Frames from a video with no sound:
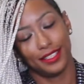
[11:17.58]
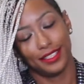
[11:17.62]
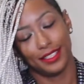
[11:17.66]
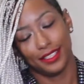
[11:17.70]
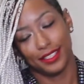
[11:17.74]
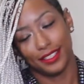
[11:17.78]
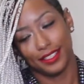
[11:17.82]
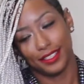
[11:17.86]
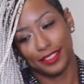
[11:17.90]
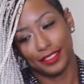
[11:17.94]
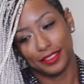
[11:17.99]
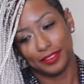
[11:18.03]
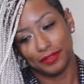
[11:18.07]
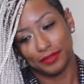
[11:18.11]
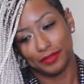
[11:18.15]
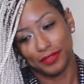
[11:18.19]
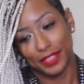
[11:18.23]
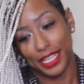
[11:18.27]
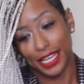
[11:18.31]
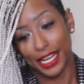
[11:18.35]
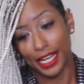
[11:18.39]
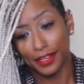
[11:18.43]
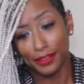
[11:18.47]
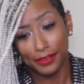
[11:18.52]

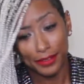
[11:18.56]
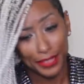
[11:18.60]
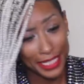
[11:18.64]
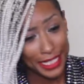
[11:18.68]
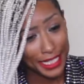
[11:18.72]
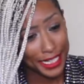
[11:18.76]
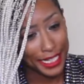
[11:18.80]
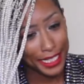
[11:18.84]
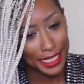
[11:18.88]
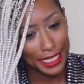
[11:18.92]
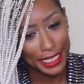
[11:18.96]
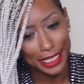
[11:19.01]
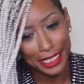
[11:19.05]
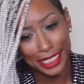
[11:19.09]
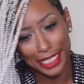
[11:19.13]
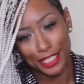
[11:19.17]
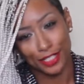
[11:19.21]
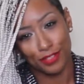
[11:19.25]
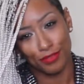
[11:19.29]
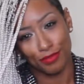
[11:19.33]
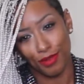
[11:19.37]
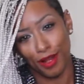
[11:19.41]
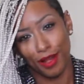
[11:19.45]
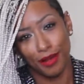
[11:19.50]
And I don't think
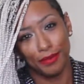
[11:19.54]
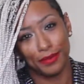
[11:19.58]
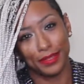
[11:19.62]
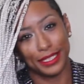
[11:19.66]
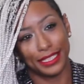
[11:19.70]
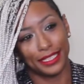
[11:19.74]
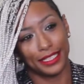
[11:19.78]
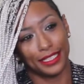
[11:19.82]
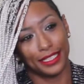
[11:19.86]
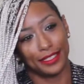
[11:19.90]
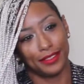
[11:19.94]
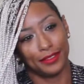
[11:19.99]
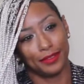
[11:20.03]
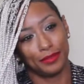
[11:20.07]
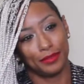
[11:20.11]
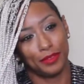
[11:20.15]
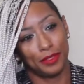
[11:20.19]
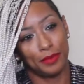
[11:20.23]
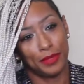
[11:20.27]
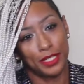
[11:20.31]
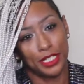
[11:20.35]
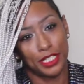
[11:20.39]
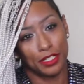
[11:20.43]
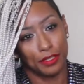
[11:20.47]
anything's wrong with it.
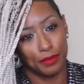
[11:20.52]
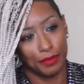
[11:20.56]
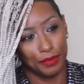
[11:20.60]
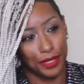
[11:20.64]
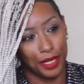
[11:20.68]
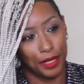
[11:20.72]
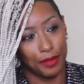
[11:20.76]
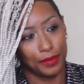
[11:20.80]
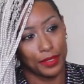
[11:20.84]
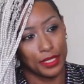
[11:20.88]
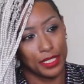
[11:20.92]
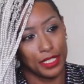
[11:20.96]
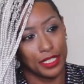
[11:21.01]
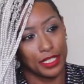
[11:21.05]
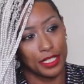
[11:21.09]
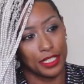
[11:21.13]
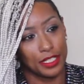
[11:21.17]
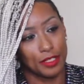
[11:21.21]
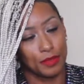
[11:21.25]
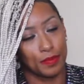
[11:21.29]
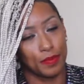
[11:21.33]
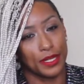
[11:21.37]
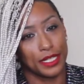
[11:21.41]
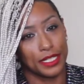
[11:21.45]
Women should be able to
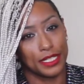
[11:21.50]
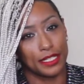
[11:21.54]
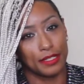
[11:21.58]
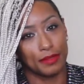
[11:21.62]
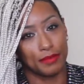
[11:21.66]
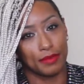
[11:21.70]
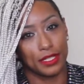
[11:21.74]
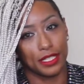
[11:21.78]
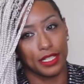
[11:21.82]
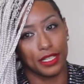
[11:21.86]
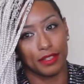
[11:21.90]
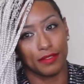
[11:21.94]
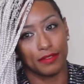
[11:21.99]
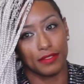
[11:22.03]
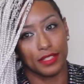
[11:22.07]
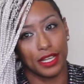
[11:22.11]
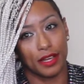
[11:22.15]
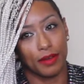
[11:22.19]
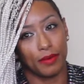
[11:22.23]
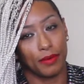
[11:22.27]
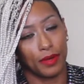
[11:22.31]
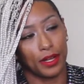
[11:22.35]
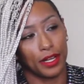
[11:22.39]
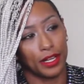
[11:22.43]
express themselves
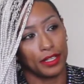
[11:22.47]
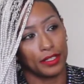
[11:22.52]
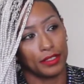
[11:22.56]
that way.